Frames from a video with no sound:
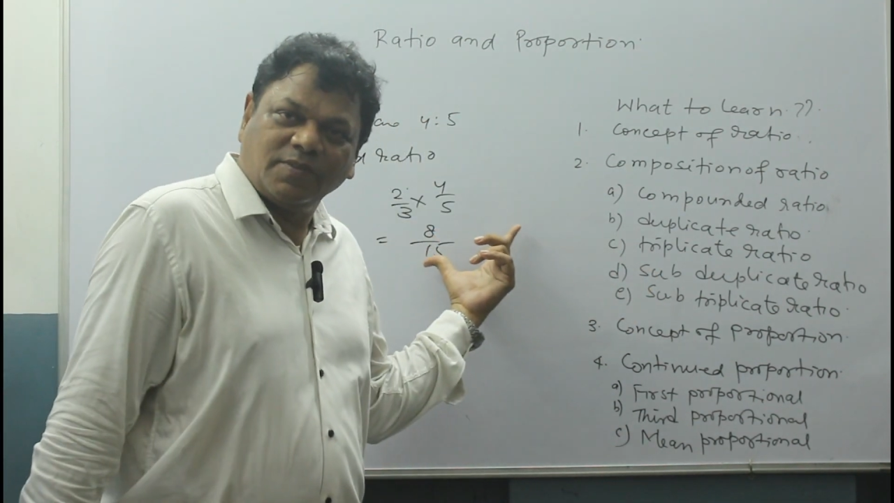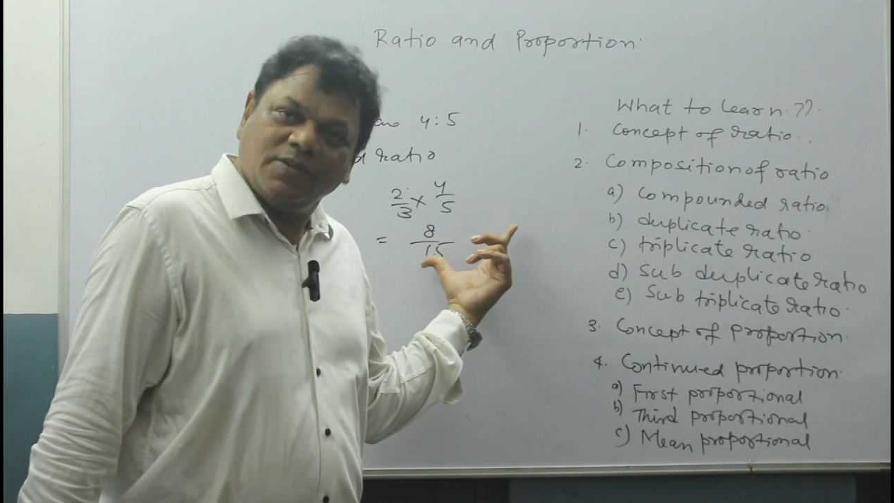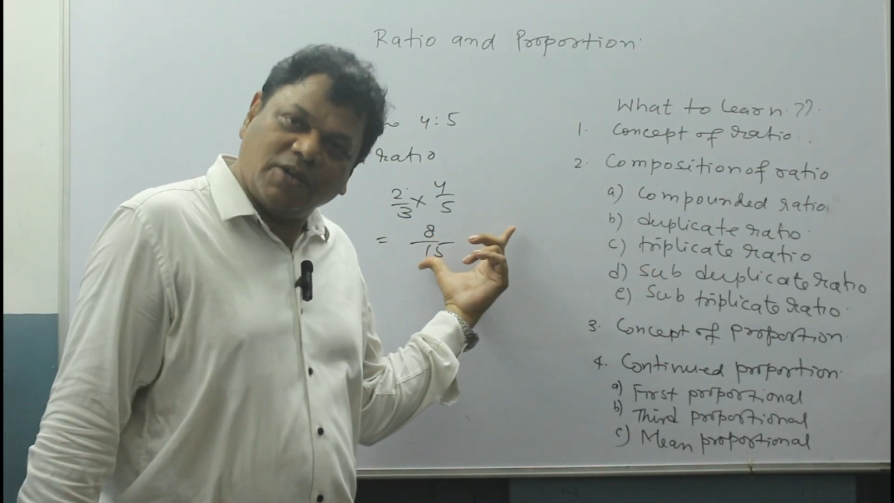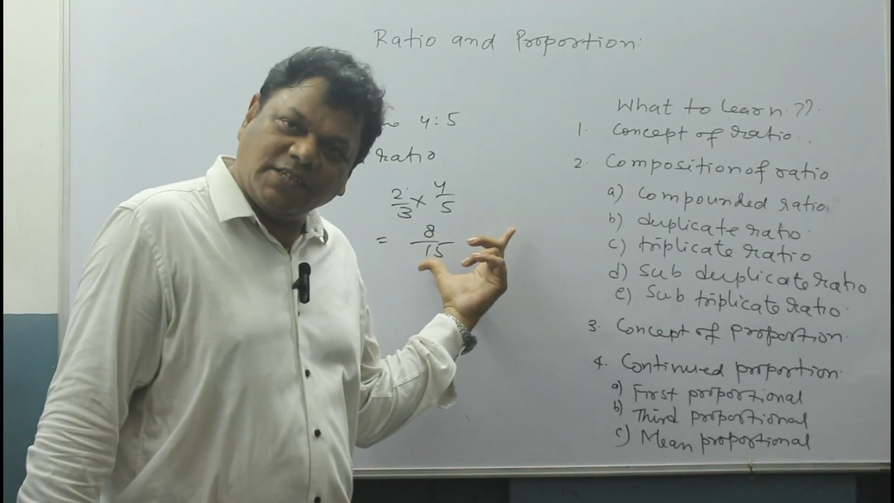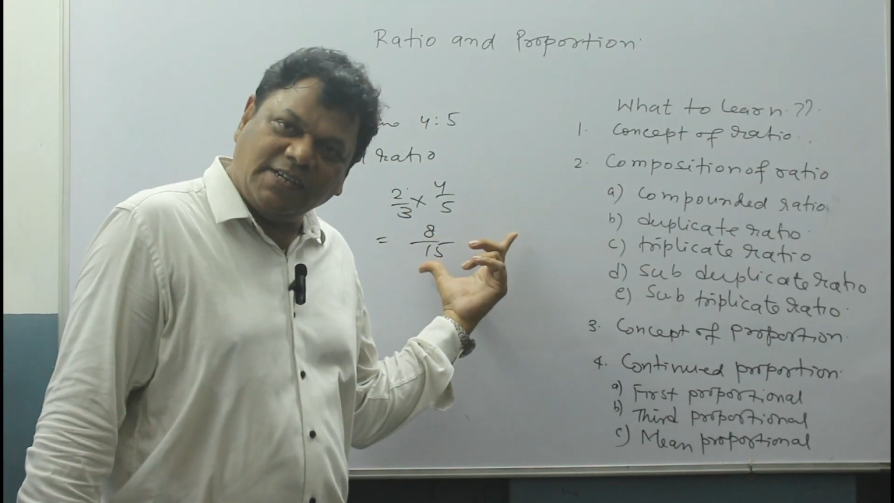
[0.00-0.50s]

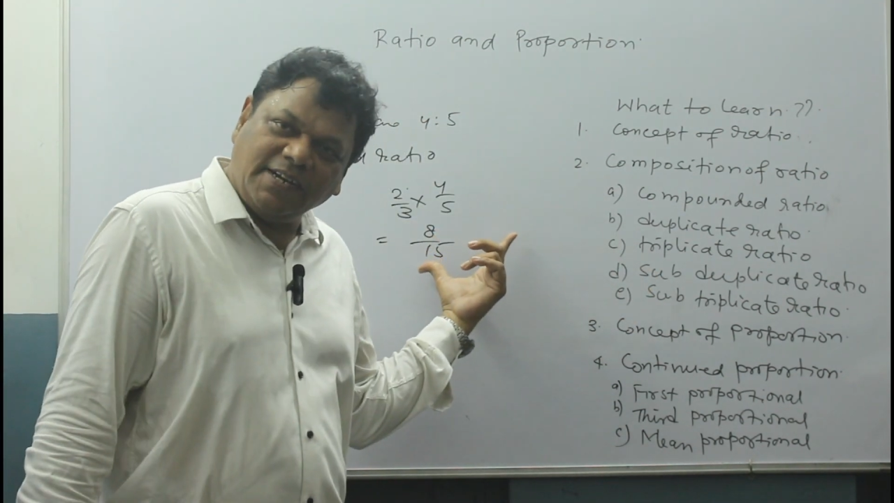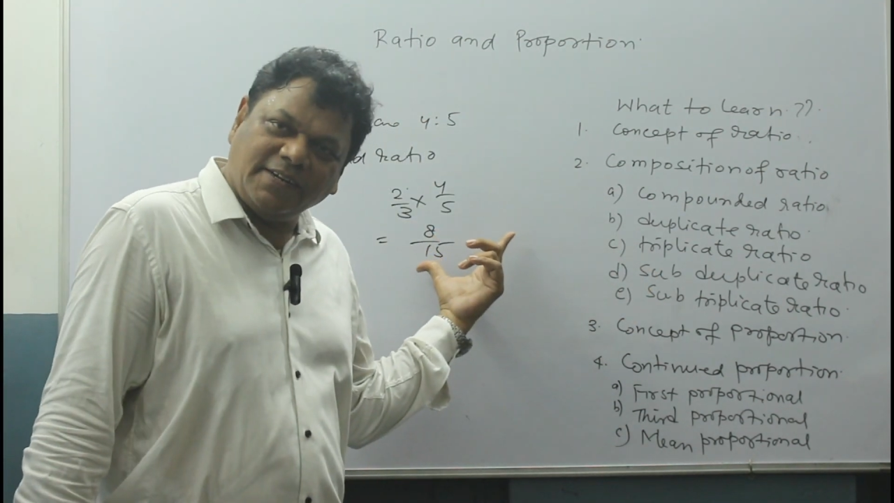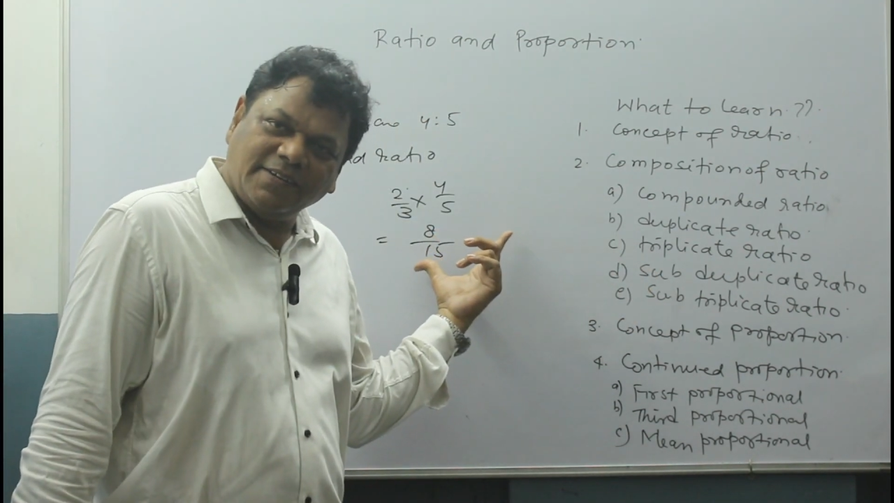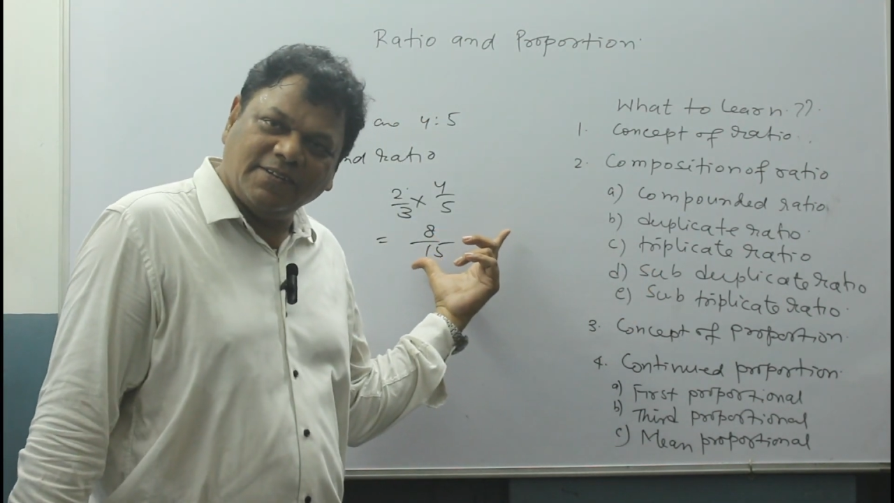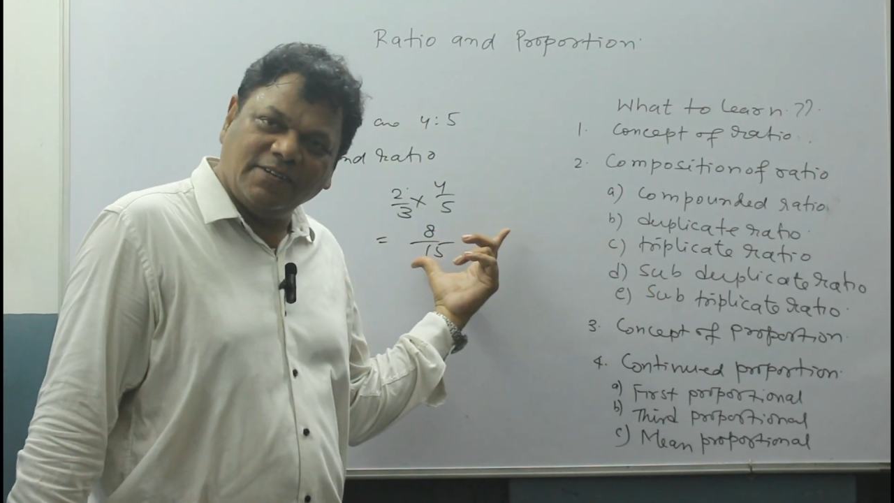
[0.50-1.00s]
Okay children,
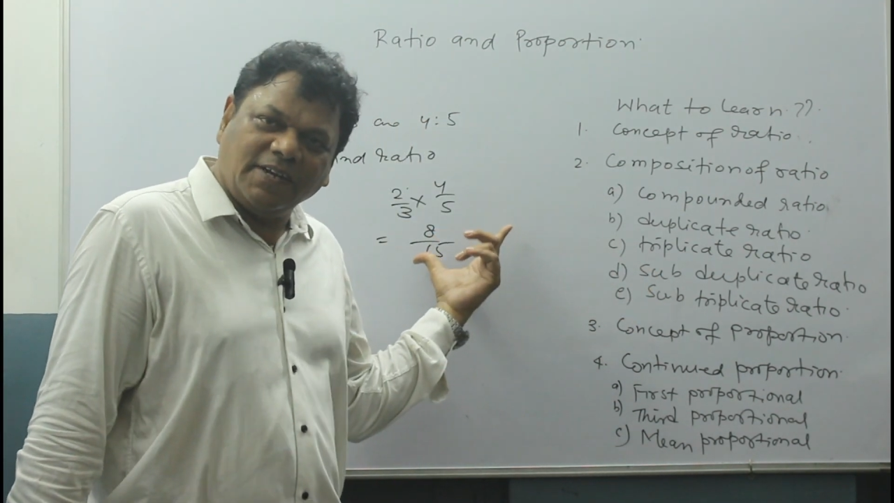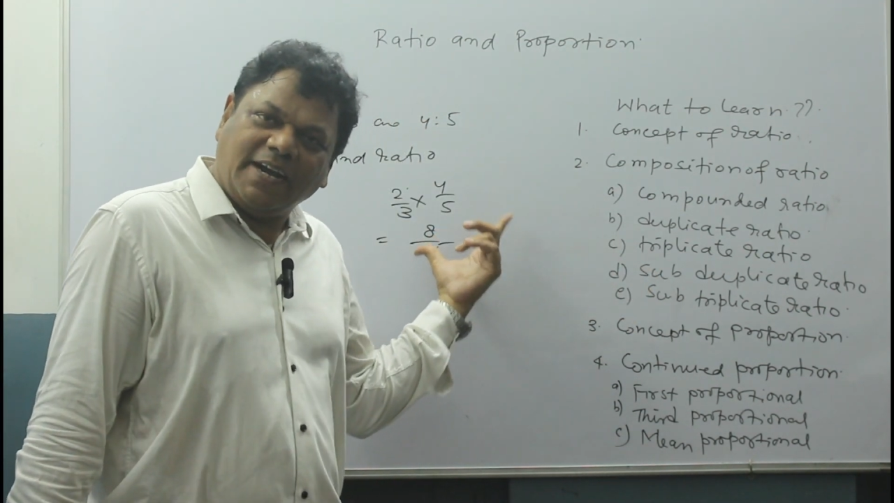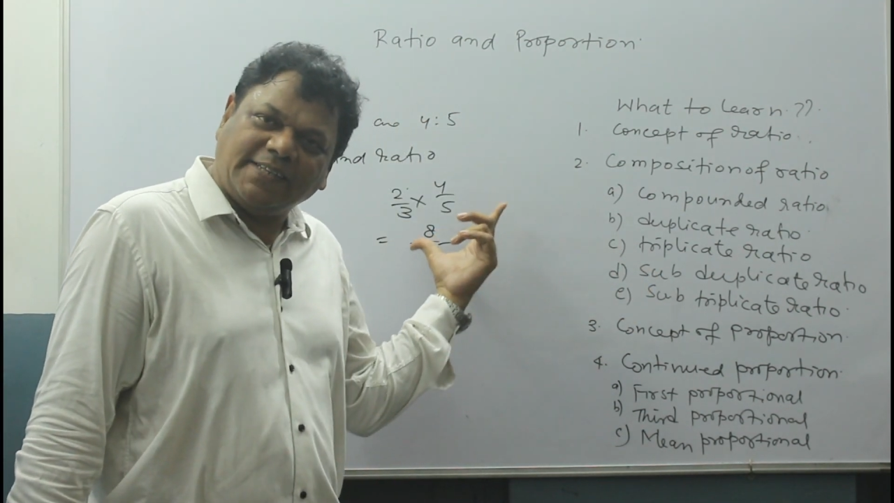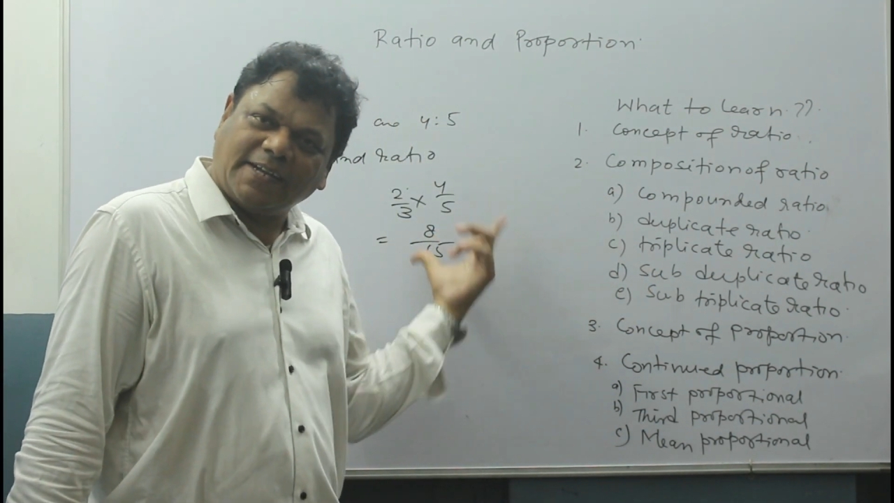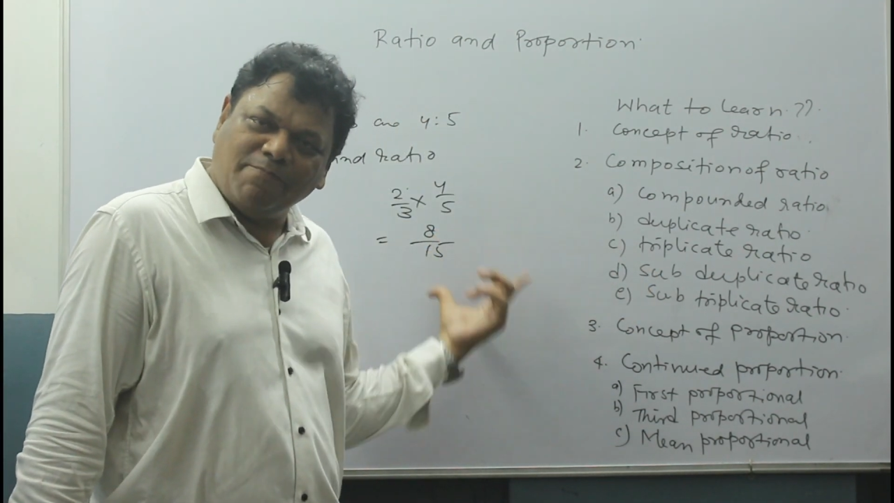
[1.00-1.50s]
you will
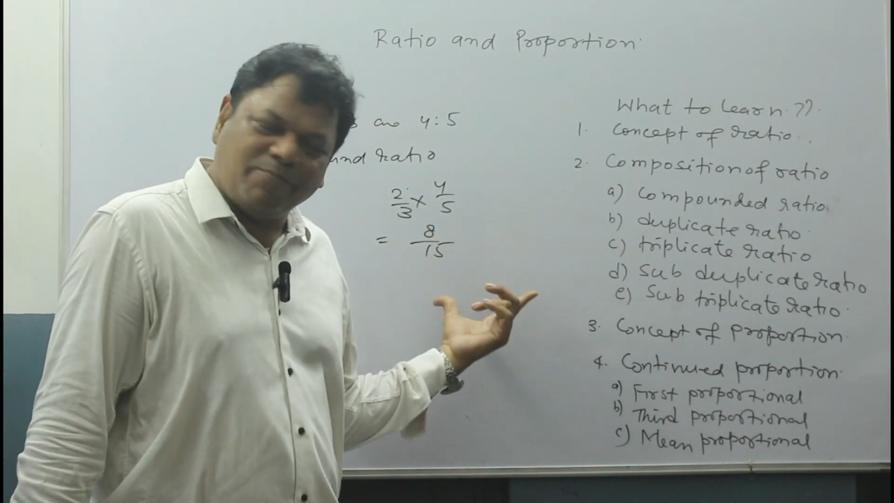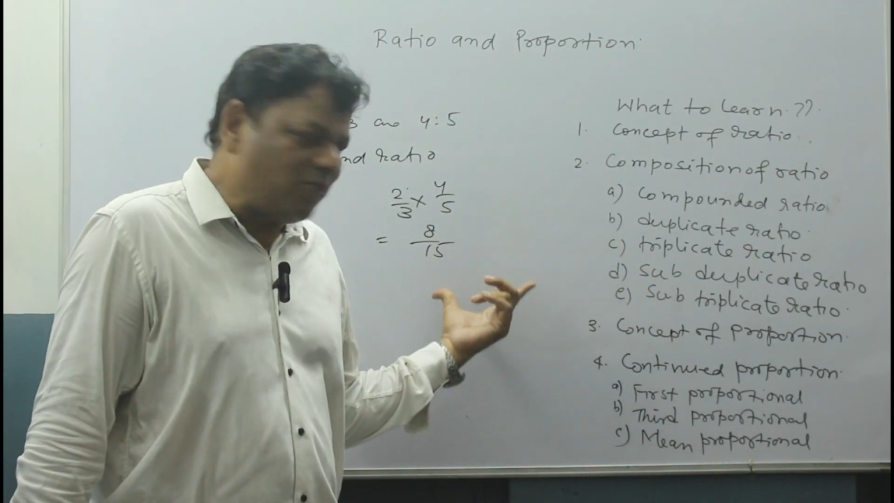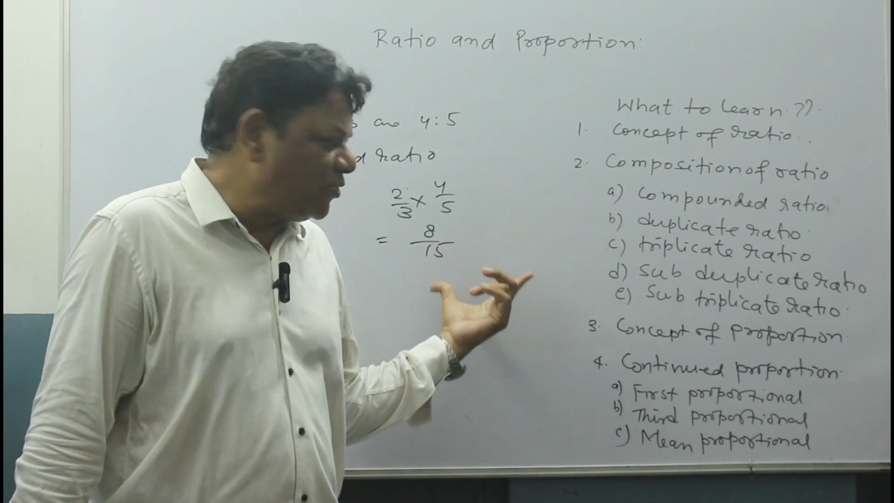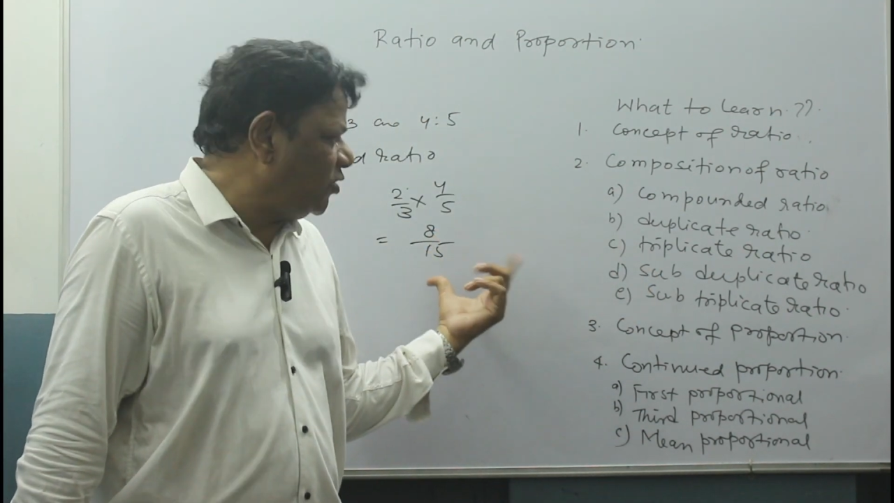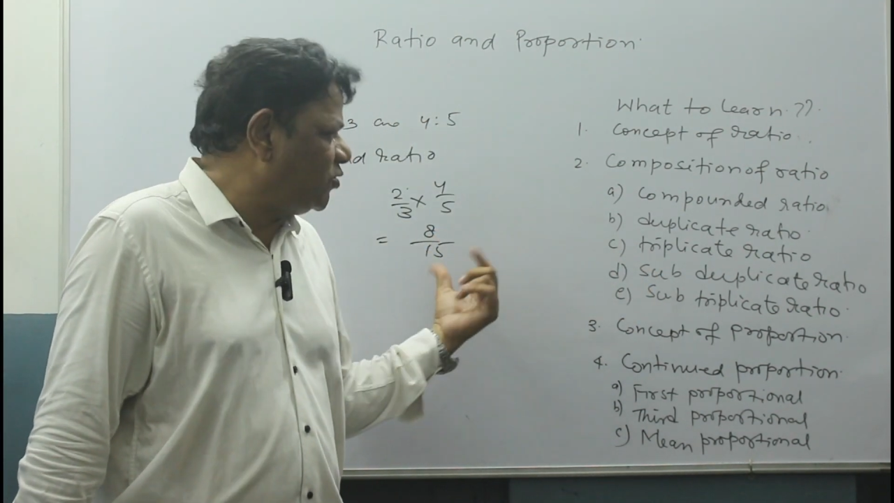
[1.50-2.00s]
get the
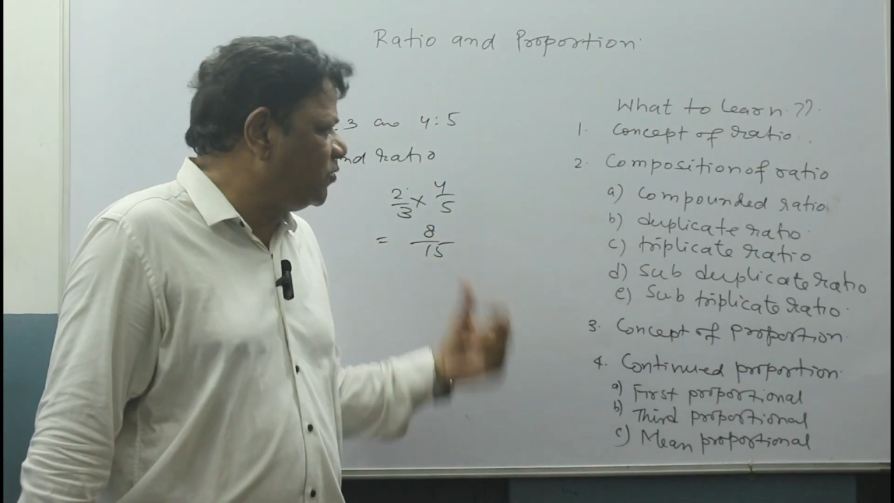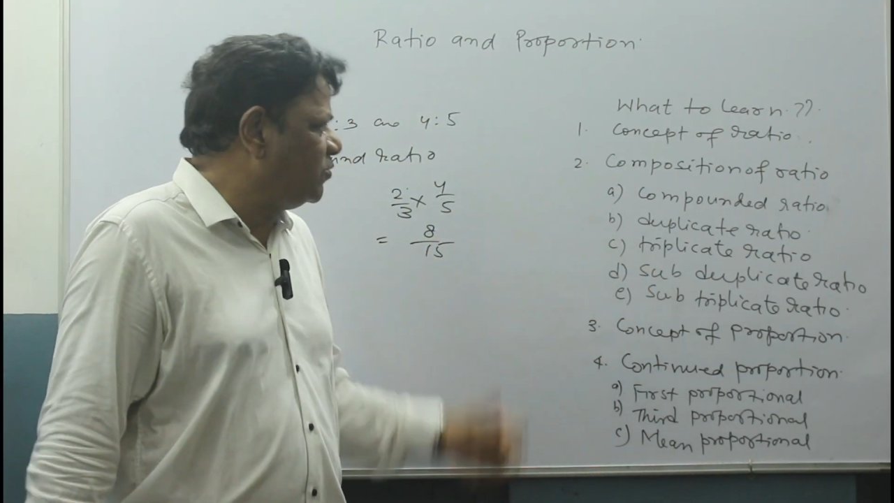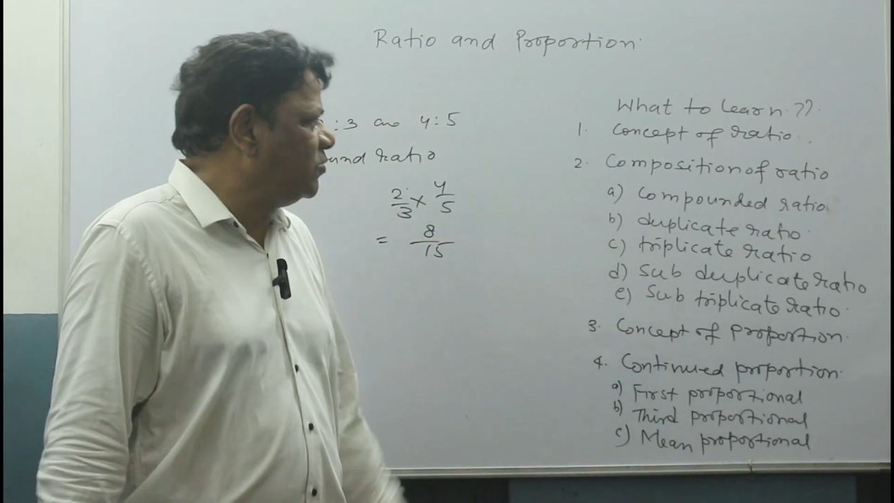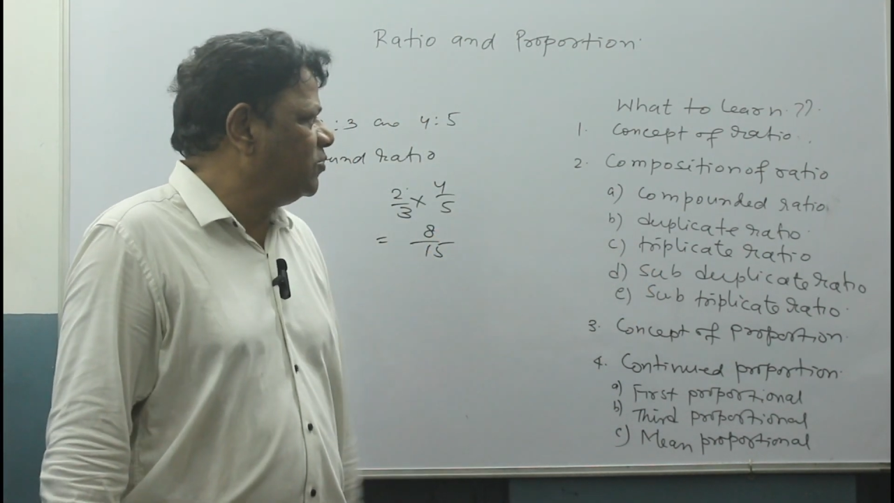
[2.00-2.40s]
compound ratio.